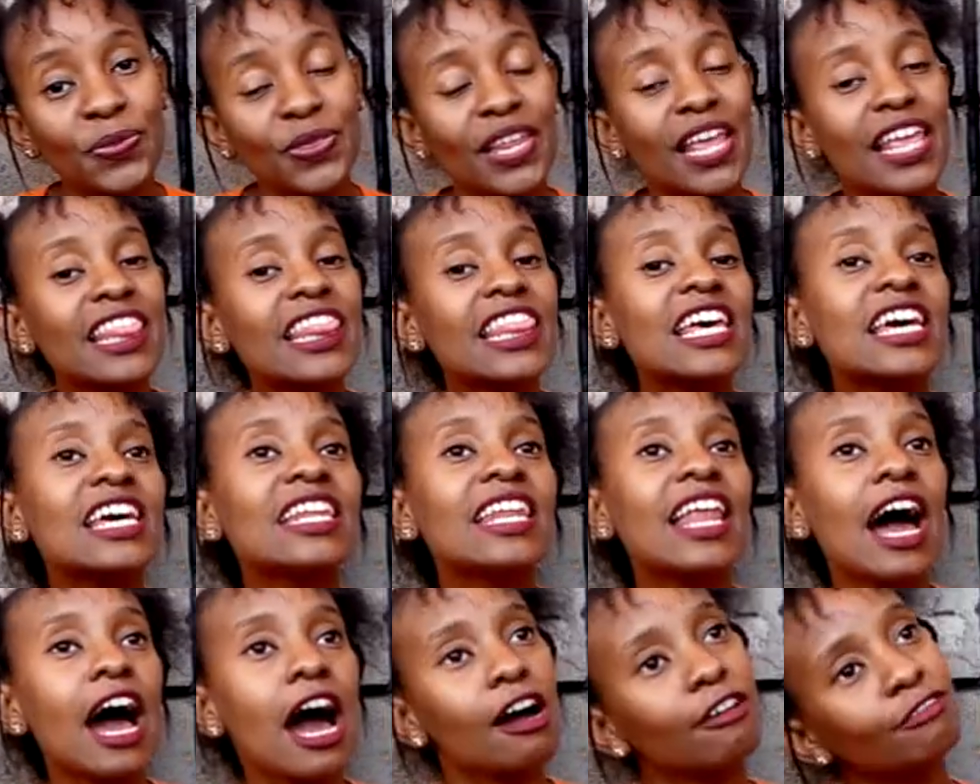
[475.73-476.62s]
And then
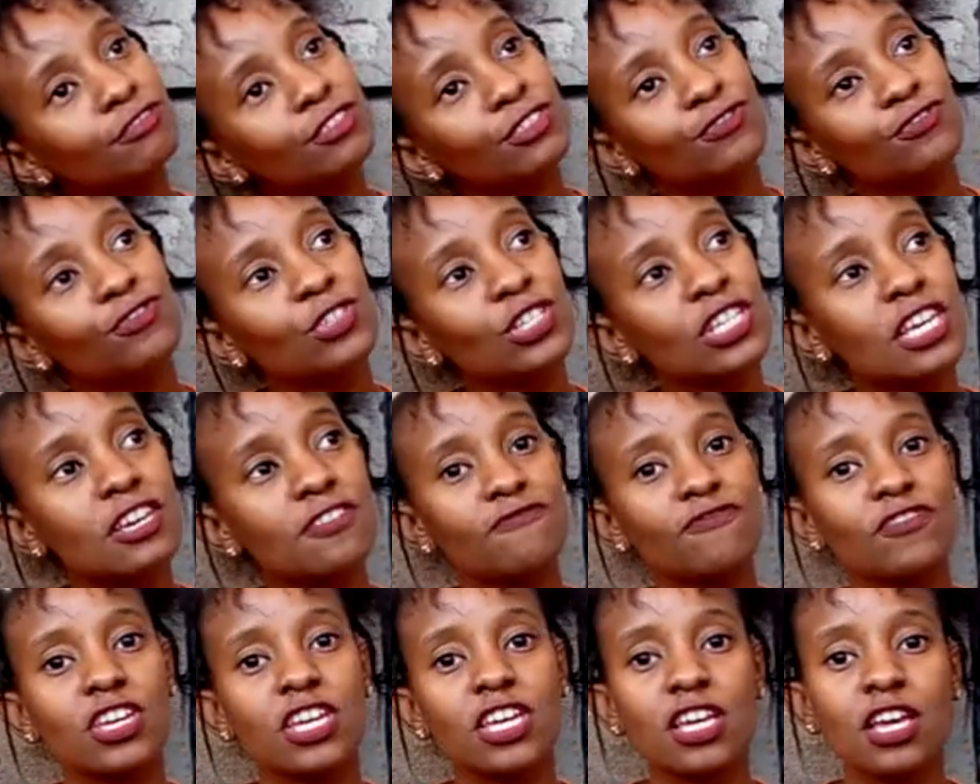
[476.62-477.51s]
after
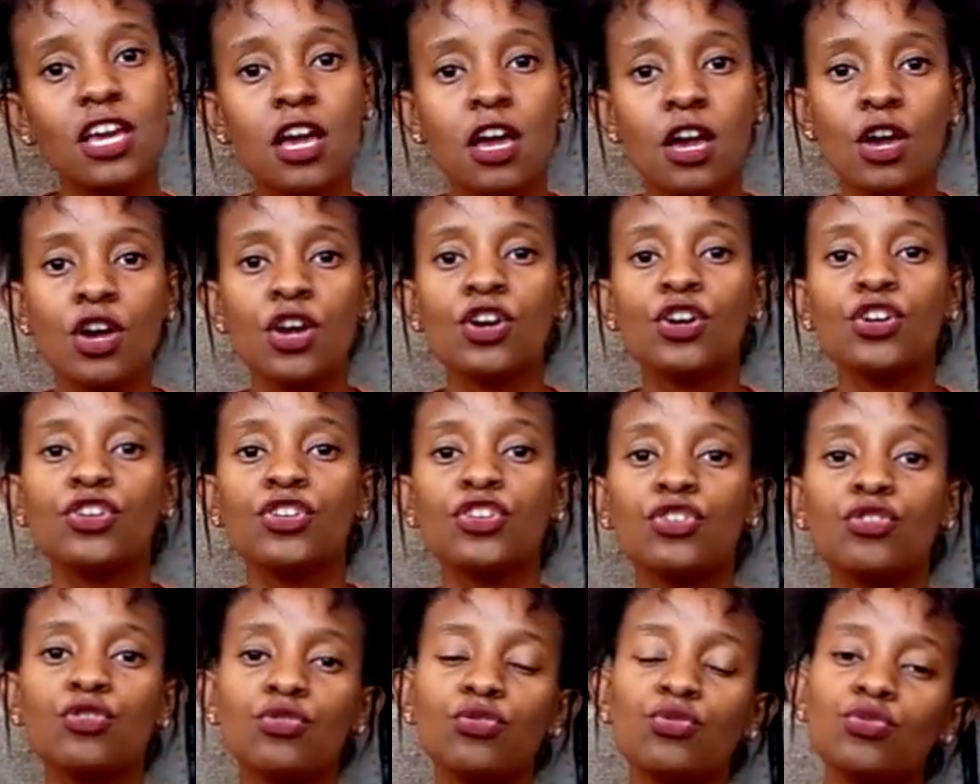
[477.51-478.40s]
forgiving,
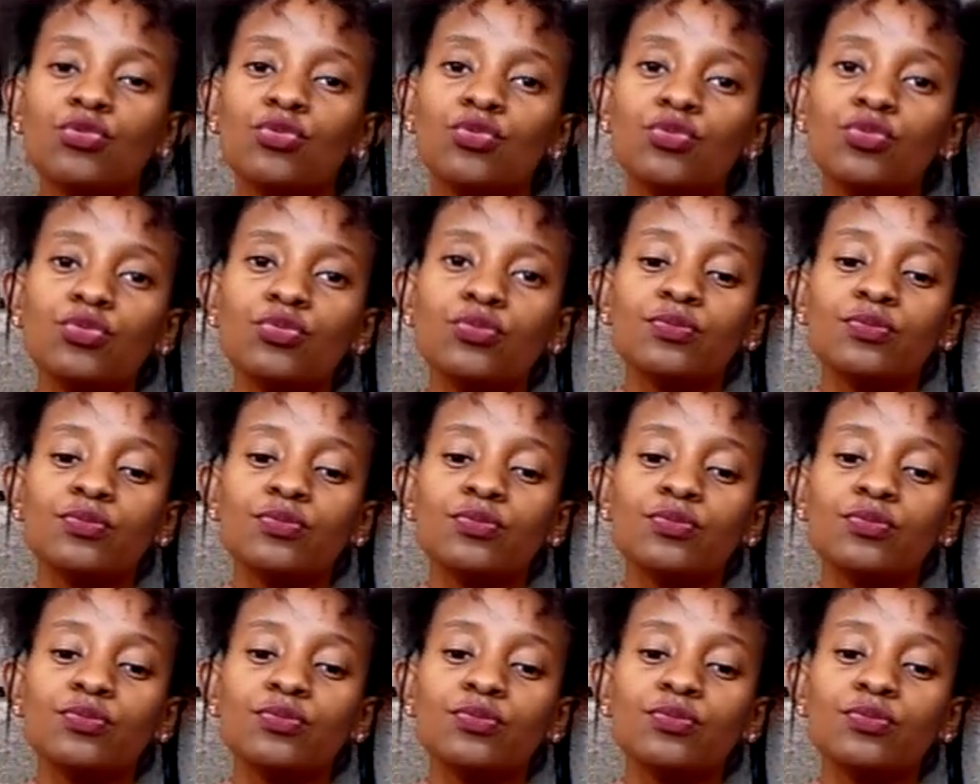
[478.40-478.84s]
you